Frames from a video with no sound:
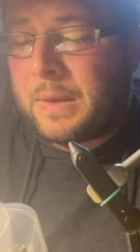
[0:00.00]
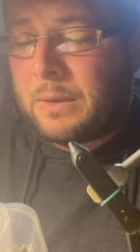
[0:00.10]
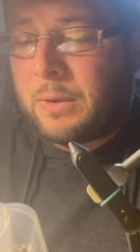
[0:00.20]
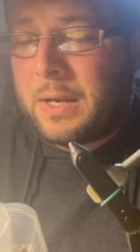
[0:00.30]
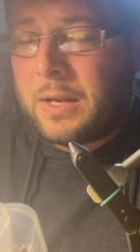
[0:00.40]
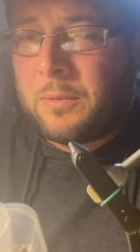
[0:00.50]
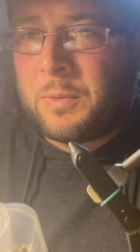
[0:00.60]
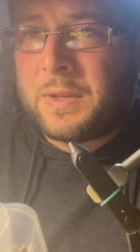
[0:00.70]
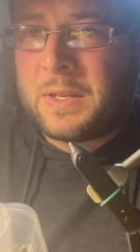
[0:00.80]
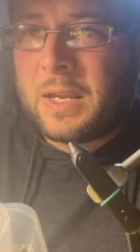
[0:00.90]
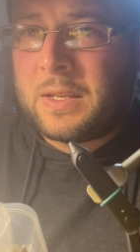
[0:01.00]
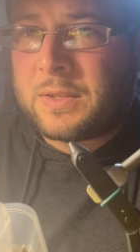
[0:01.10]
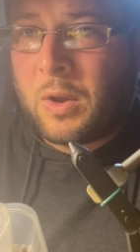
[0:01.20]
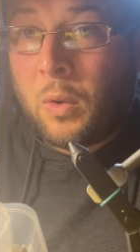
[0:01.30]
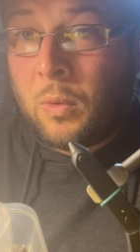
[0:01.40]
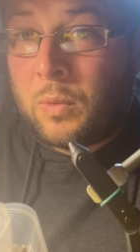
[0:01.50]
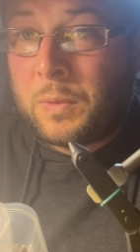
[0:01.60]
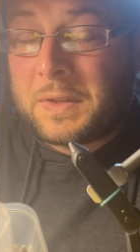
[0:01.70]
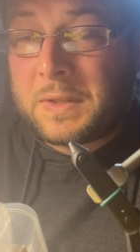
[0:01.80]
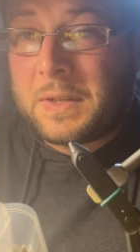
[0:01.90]
Right now, with it getting as cold
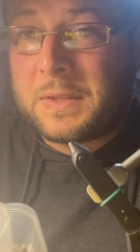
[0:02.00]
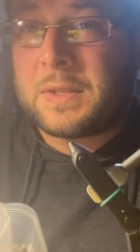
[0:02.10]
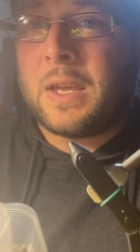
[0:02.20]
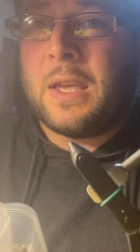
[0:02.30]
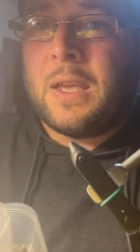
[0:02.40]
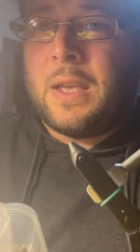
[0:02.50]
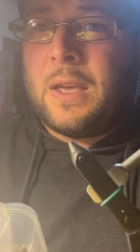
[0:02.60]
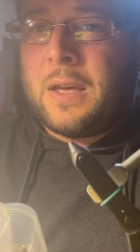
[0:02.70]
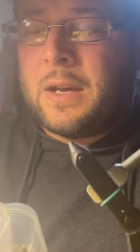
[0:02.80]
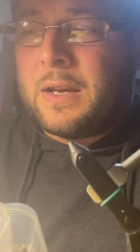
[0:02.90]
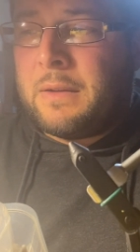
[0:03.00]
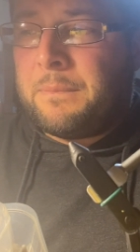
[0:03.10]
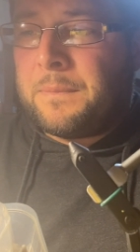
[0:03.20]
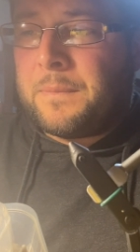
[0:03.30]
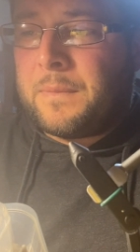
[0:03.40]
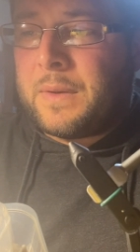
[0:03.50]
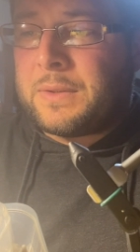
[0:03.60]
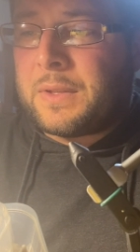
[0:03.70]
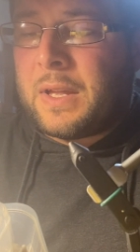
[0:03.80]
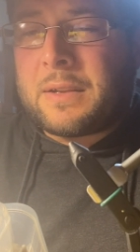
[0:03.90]
as it is, there's
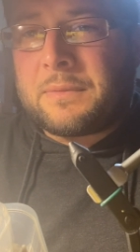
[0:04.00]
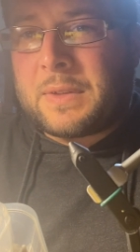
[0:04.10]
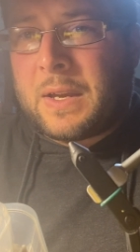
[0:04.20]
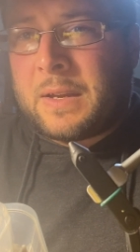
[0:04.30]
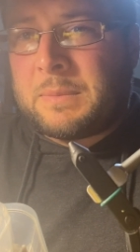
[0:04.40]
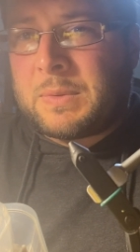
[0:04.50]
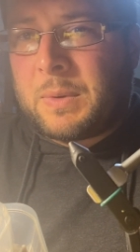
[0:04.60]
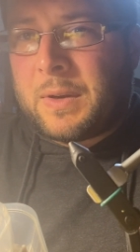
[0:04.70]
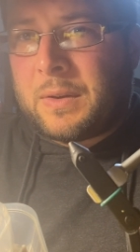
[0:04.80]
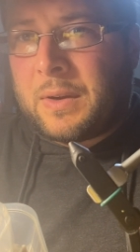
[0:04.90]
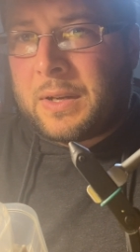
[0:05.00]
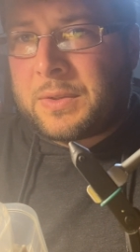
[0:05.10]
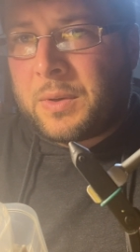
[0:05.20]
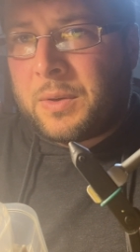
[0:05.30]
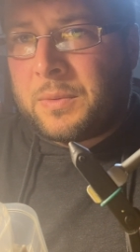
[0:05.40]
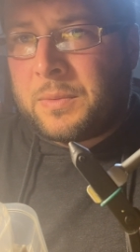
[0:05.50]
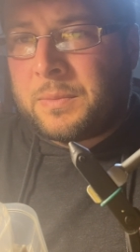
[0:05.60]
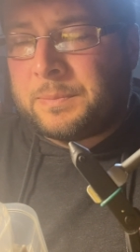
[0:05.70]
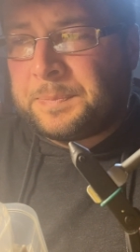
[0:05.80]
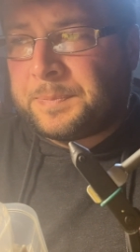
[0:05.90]
a lot of times where I struggle
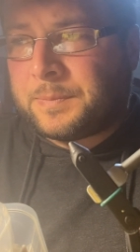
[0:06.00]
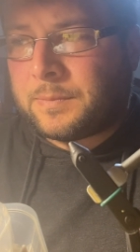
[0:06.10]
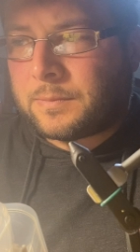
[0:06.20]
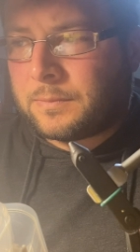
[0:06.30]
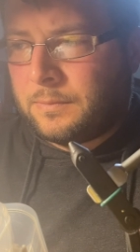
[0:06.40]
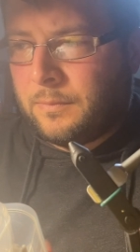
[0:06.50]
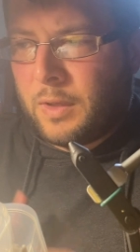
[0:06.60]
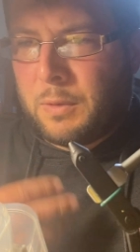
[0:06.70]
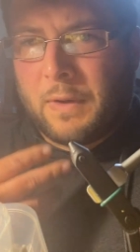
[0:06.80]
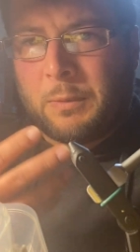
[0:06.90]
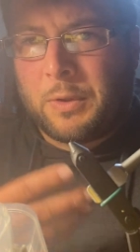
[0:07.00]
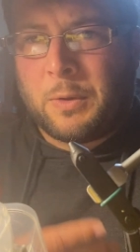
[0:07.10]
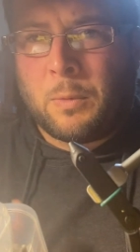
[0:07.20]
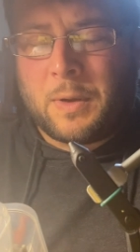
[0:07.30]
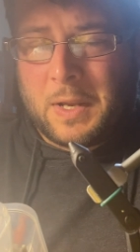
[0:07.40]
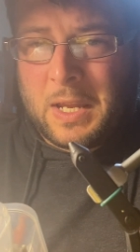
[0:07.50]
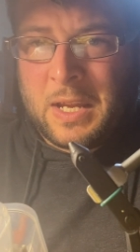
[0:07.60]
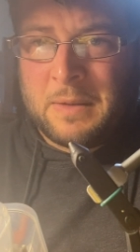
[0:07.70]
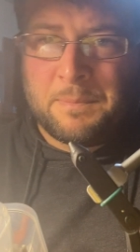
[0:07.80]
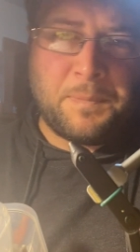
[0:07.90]
with finding what they want to
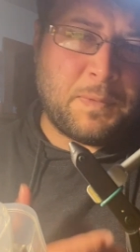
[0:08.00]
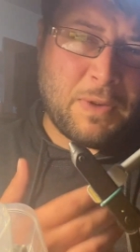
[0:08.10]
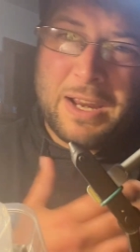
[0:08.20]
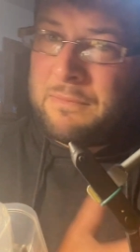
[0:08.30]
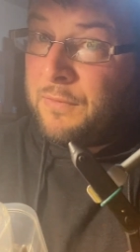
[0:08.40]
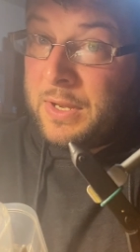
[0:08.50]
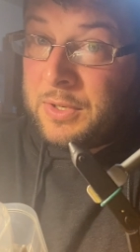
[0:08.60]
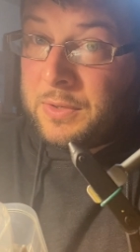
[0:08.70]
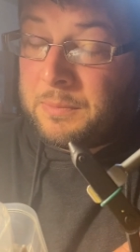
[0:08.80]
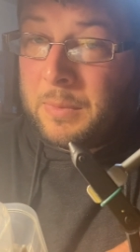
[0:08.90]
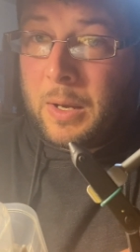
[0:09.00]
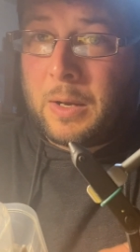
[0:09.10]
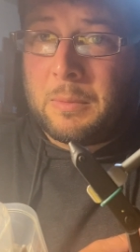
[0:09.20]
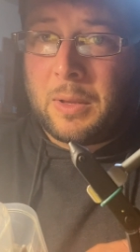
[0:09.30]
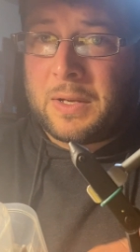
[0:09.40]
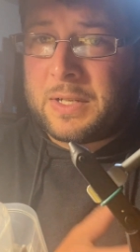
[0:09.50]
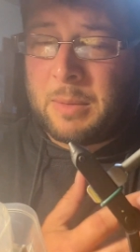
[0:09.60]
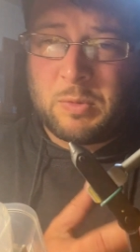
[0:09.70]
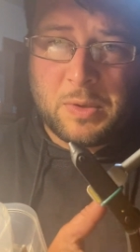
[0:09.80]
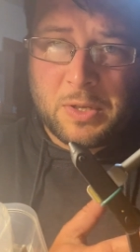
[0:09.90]
eat, finding fish. A lot of
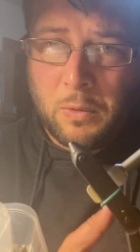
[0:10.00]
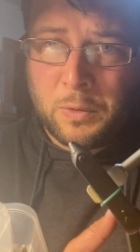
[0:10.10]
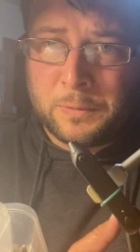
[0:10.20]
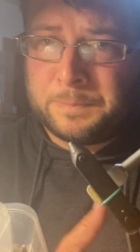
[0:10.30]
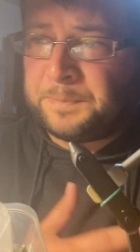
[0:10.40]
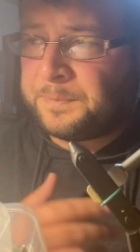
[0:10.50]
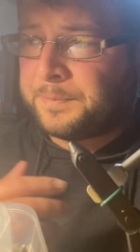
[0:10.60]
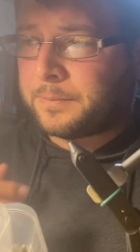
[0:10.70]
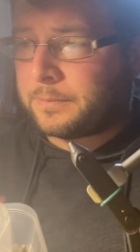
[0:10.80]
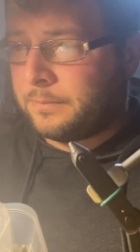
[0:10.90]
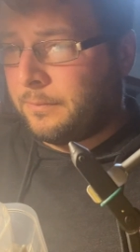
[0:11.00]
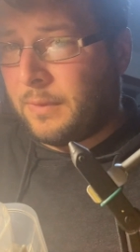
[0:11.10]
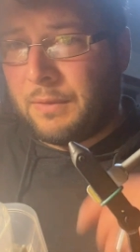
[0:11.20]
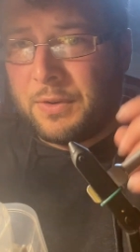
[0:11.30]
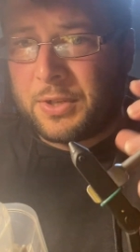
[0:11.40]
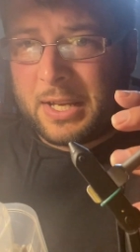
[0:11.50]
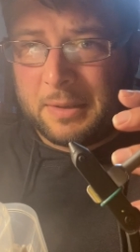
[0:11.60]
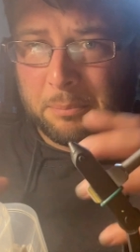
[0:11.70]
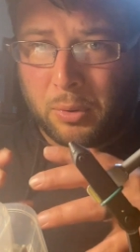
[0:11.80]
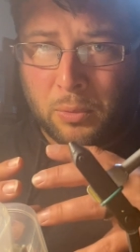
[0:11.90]
times when it's colder, fish like to
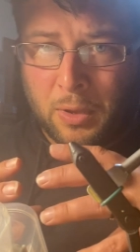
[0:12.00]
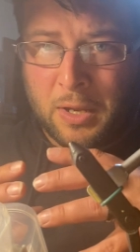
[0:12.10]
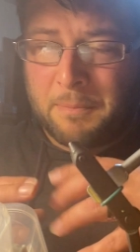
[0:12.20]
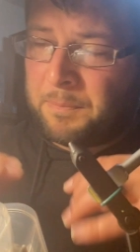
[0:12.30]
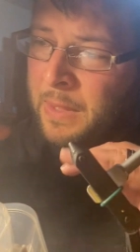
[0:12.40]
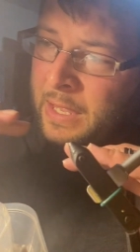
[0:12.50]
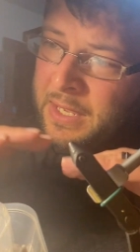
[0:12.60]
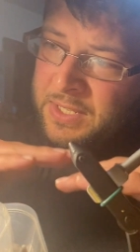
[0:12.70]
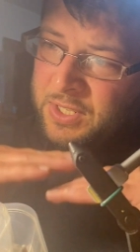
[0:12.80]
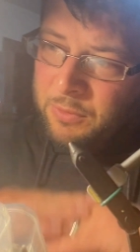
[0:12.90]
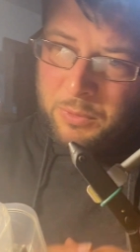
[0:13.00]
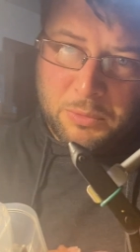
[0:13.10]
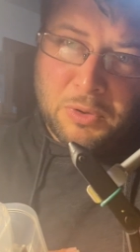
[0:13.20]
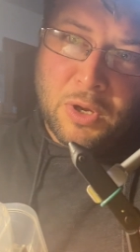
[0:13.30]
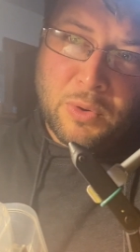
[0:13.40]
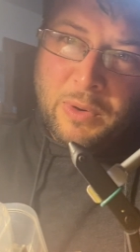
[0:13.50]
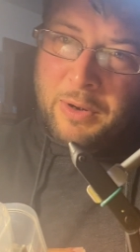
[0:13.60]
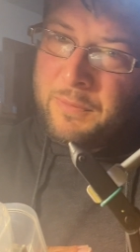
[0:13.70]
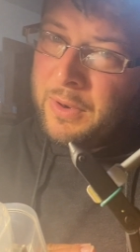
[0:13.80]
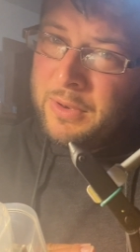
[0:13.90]
pull up, sit real low, and
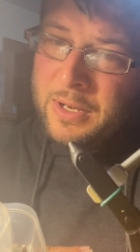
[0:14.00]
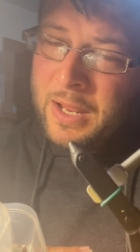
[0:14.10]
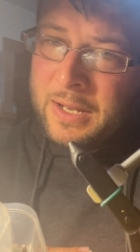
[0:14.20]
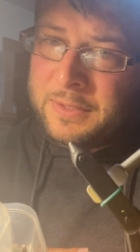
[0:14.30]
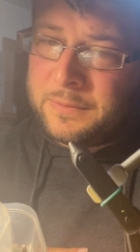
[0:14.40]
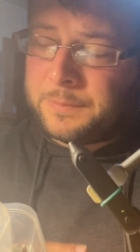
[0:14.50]
are very inactive.